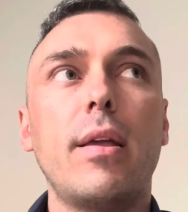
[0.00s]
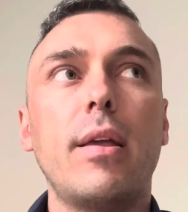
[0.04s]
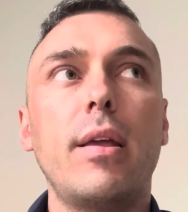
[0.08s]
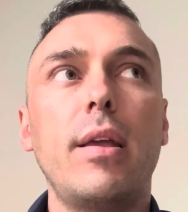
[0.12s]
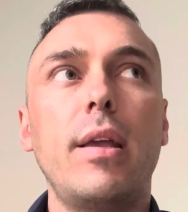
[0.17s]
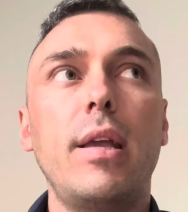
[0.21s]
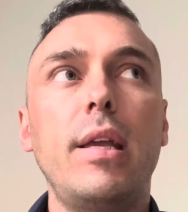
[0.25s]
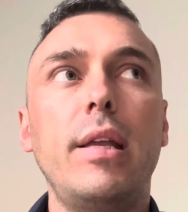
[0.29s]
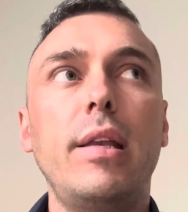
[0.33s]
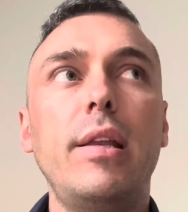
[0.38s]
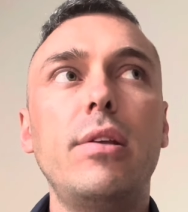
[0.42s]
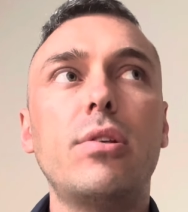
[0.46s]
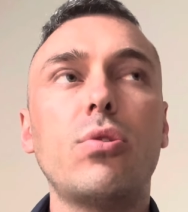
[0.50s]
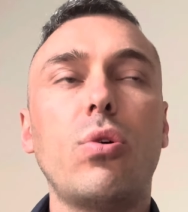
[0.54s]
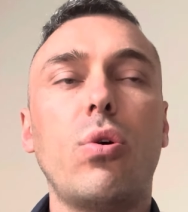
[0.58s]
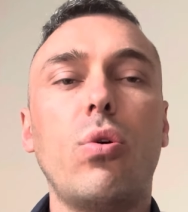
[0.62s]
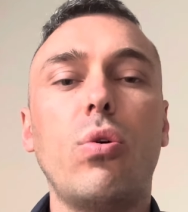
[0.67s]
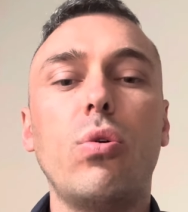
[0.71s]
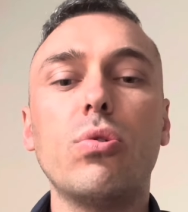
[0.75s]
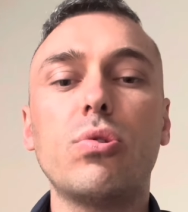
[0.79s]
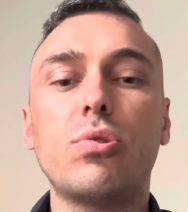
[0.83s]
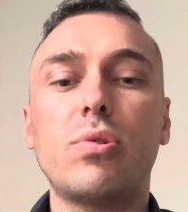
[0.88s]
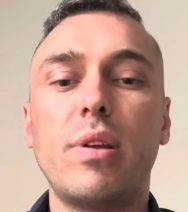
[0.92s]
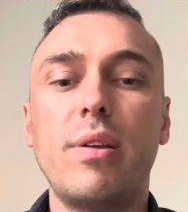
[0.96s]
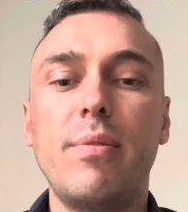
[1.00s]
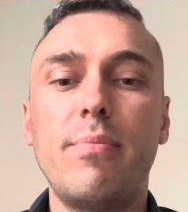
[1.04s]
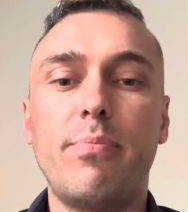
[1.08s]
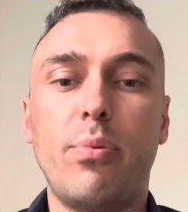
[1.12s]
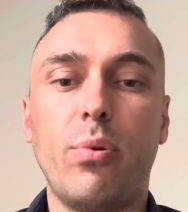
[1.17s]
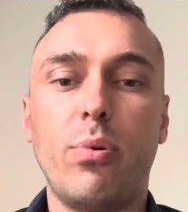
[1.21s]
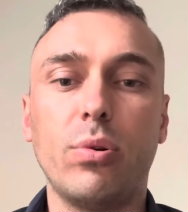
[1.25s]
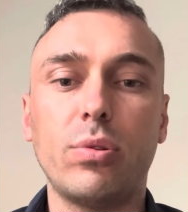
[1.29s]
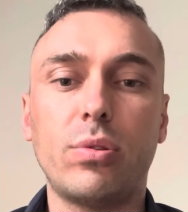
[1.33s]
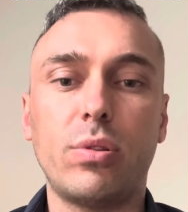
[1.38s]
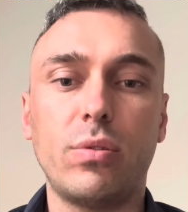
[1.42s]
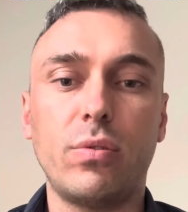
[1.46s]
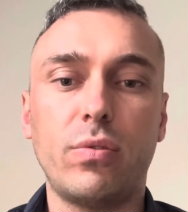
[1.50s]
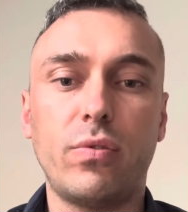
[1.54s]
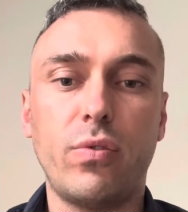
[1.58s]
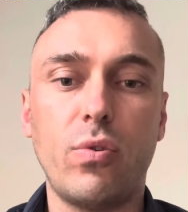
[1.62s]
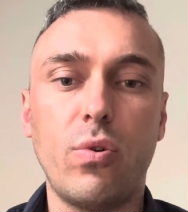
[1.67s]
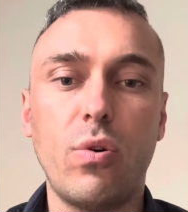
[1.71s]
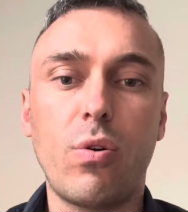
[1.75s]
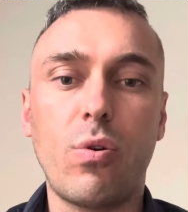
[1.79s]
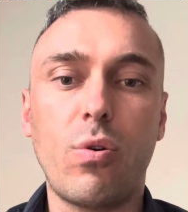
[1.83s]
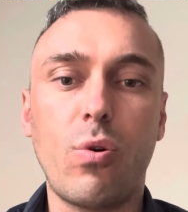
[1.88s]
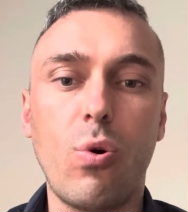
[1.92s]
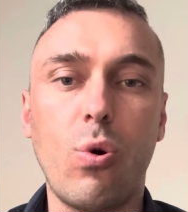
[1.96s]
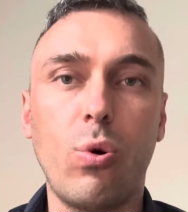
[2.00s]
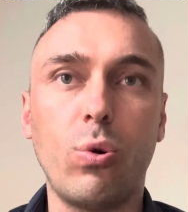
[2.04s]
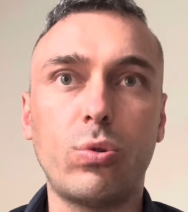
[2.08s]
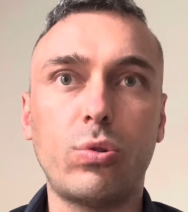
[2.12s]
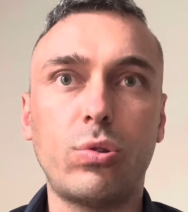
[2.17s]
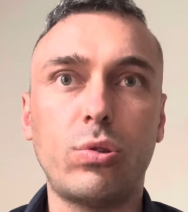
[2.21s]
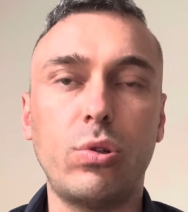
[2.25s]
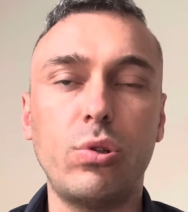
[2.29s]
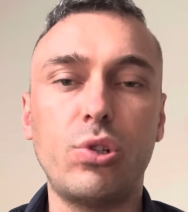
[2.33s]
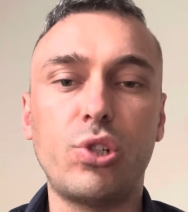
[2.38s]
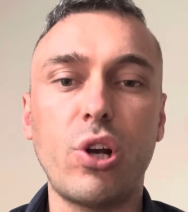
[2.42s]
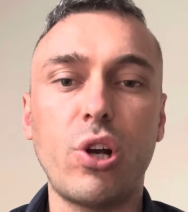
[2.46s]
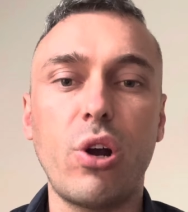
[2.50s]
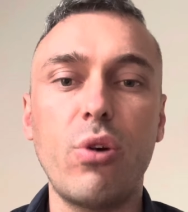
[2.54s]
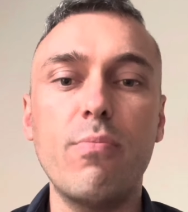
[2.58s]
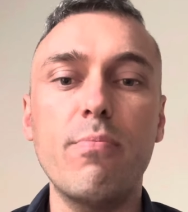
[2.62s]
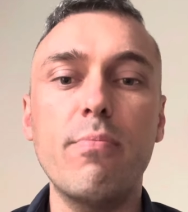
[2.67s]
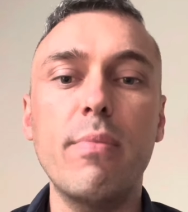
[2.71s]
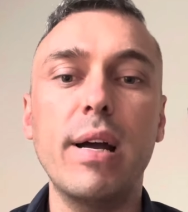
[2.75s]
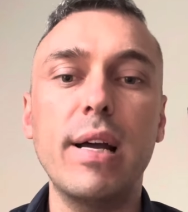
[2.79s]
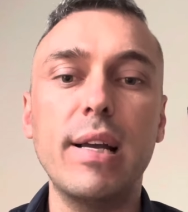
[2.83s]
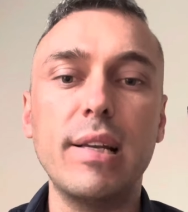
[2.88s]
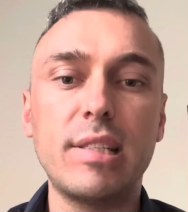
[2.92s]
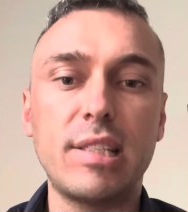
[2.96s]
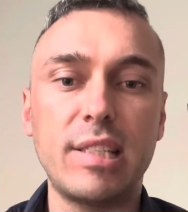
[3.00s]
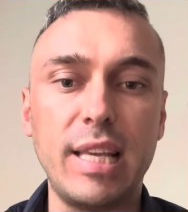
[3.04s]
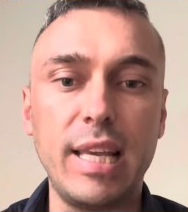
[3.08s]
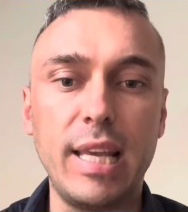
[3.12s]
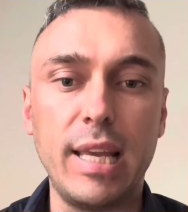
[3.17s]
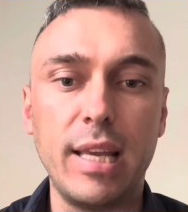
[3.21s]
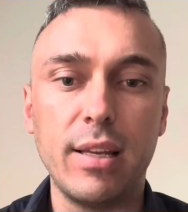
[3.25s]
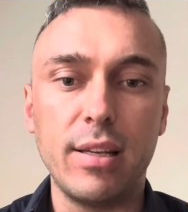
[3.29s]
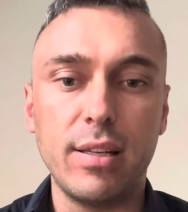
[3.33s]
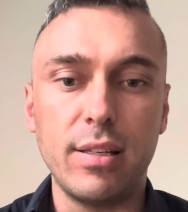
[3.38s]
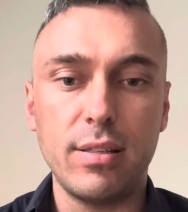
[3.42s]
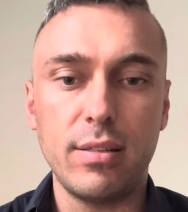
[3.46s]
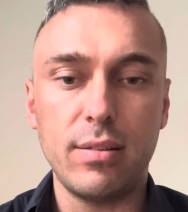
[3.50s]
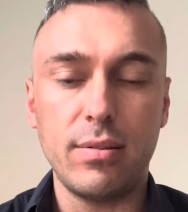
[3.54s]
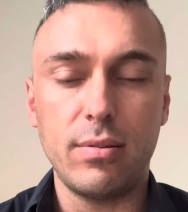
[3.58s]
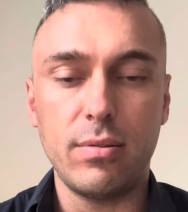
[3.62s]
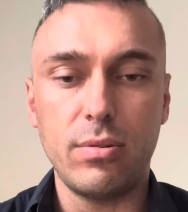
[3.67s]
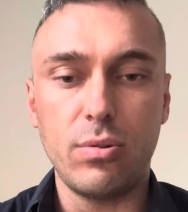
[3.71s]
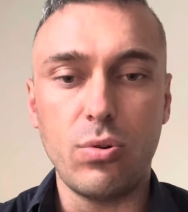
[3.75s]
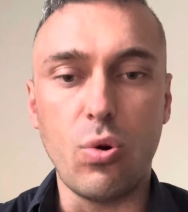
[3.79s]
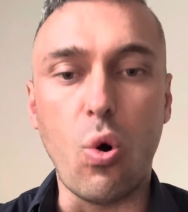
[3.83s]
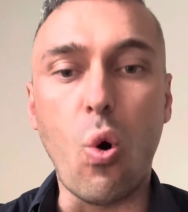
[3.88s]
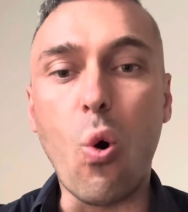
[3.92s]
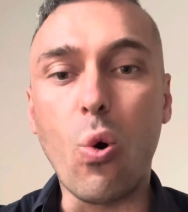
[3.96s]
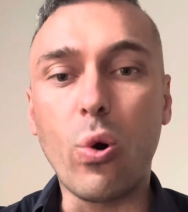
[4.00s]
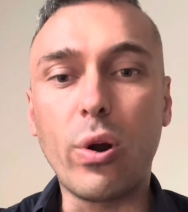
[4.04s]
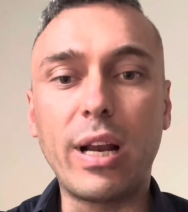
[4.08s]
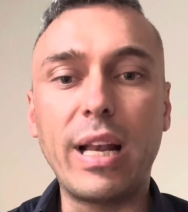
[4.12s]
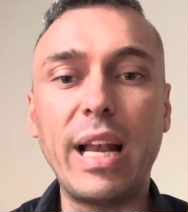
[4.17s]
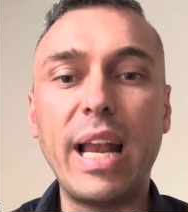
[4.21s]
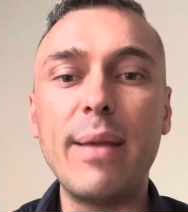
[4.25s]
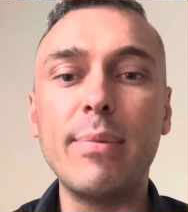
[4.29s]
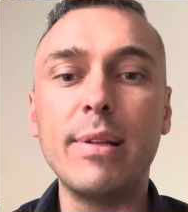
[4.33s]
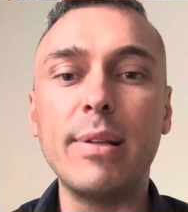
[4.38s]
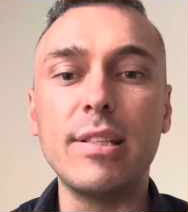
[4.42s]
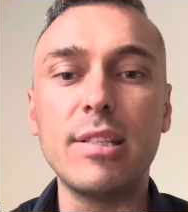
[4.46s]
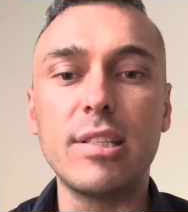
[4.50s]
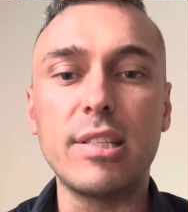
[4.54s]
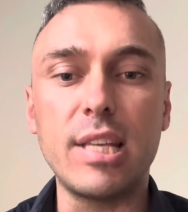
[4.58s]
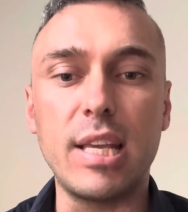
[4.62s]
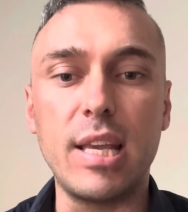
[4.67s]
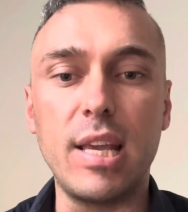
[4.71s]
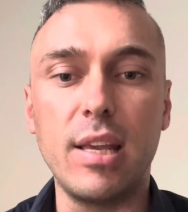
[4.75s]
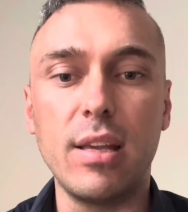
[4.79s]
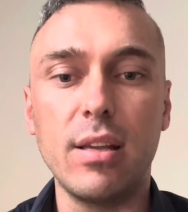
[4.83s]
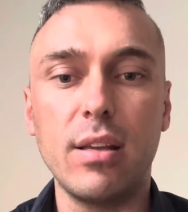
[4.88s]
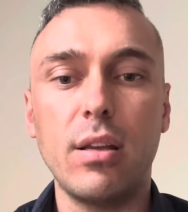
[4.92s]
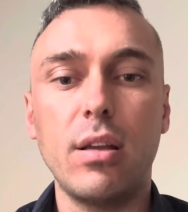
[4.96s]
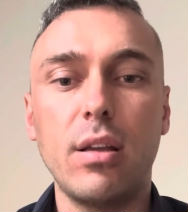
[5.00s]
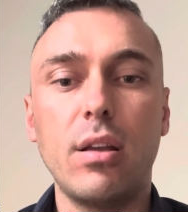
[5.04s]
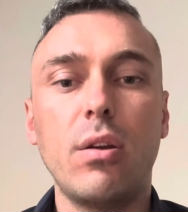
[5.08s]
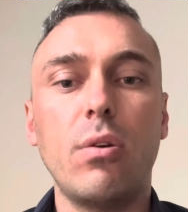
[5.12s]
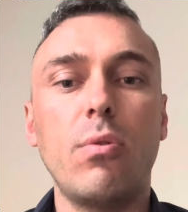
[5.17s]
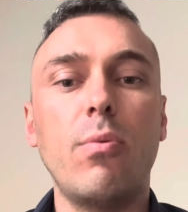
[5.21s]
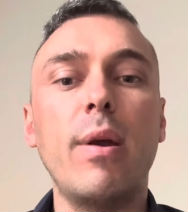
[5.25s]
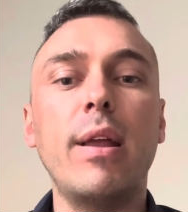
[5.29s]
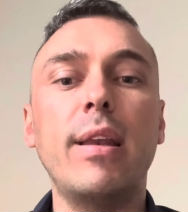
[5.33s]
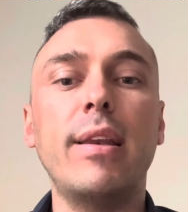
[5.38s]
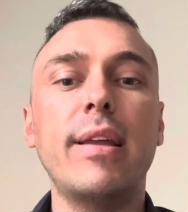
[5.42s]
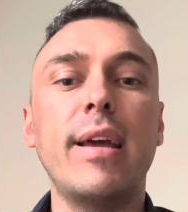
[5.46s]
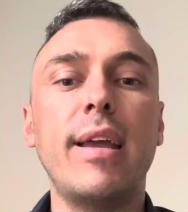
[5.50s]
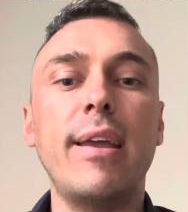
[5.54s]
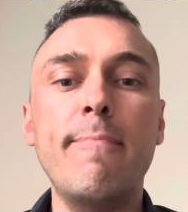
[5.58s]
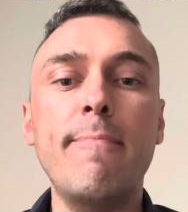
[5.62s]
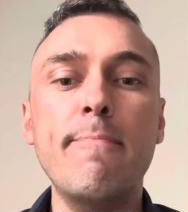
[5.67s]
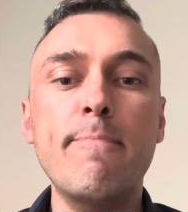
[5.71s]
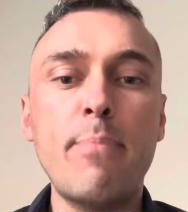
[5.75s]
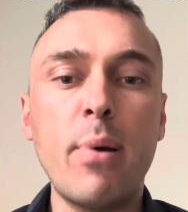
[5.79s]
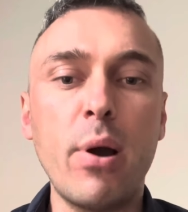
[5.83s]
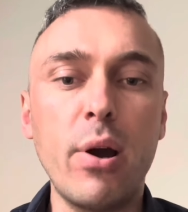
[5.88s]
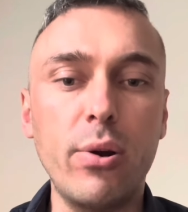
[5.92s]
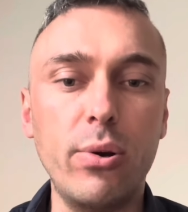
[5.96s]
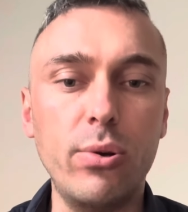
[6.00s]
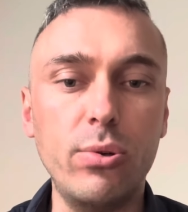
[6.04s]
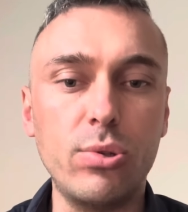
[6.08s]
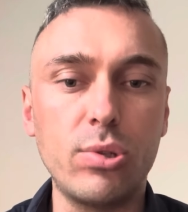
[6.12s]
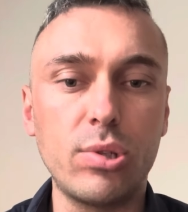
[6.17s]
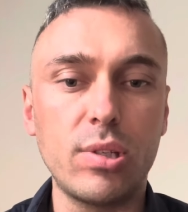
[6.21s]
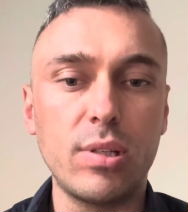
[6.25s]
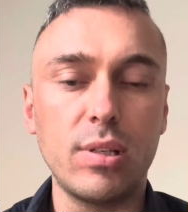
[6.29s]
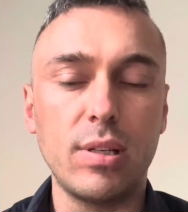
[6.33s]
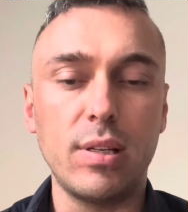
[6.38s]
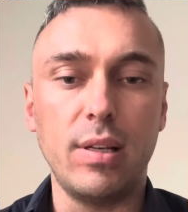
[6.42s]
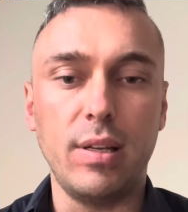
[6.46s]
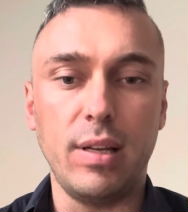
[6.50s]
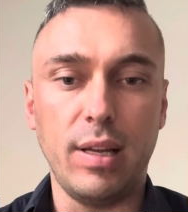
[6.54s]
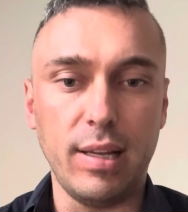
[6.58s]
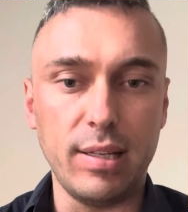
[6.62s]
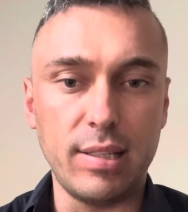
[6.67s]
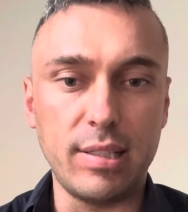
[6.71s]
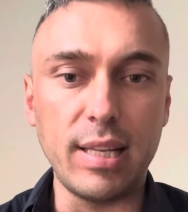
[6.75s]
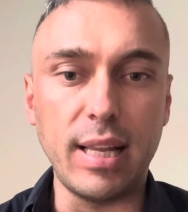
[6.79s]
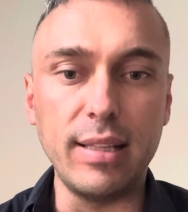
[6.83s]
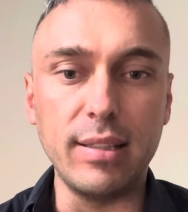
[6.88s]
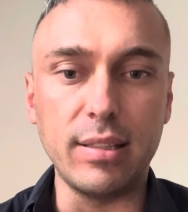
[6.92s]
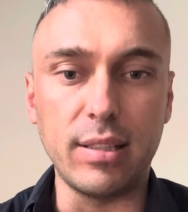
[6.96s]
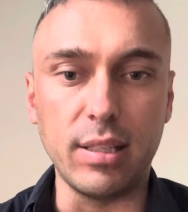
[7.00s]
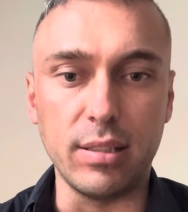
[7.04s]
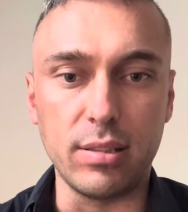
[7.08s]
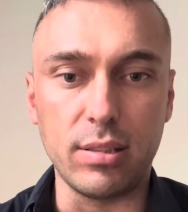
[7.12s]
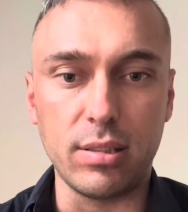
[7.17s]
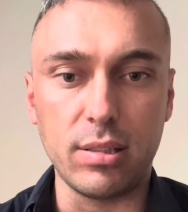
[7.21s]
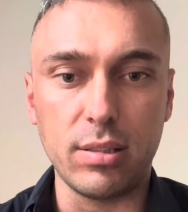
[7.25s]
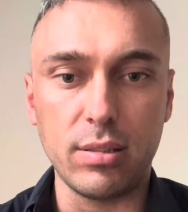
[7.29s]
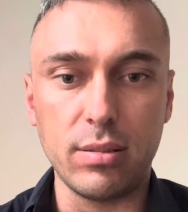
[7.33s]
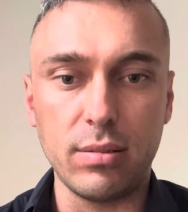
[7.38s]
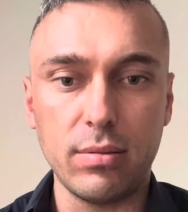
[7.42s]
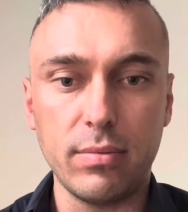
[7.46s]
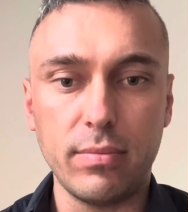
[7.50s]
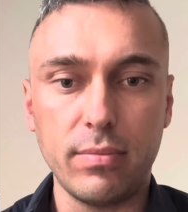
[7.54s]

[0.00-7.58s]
it is also important for a court to show mercy or clemency when they impose a sentence.